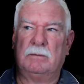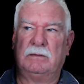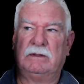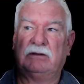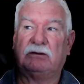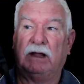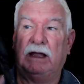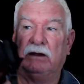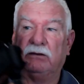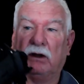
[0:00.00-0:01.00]
This
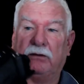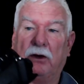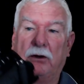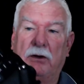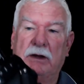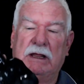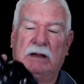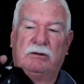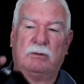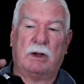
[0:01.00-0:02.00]
lens that I've got on
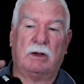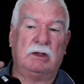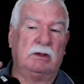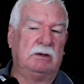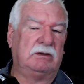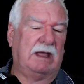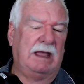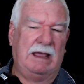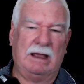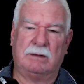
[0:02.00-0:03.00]
here is the one I use a
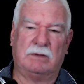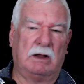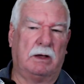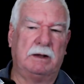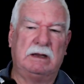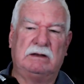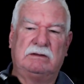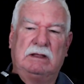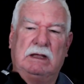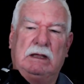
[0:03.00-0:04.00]
hell of a lot. It's
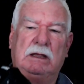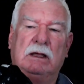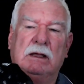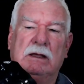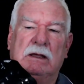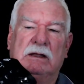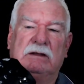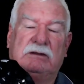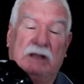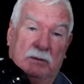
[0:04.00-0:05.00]
the
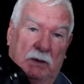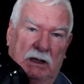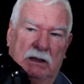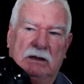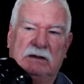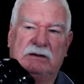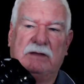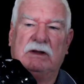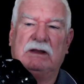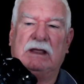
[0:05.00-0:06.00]
Sigma
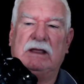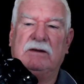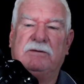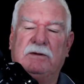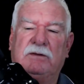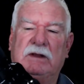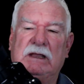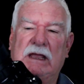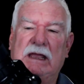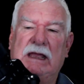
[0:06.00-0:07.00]

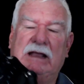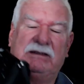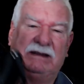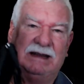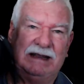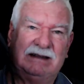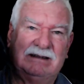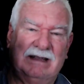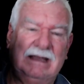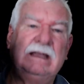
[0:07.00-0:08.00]
1750
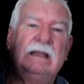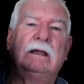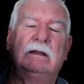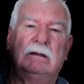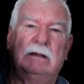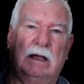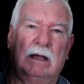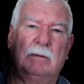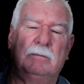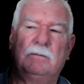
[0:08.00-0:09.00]
EXDC,
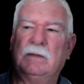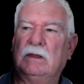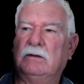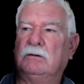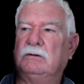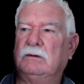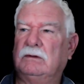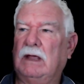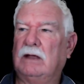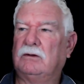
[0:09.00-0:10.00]
which is
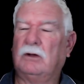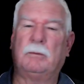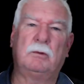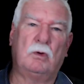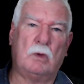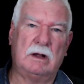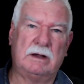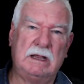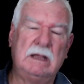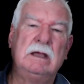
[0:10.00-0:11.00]
their top
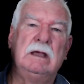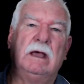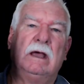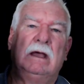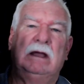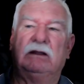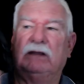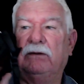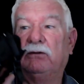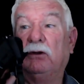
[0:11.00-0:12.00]
quality. It's
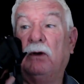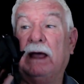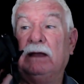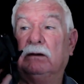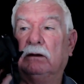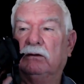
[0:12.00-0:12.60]
f/2.8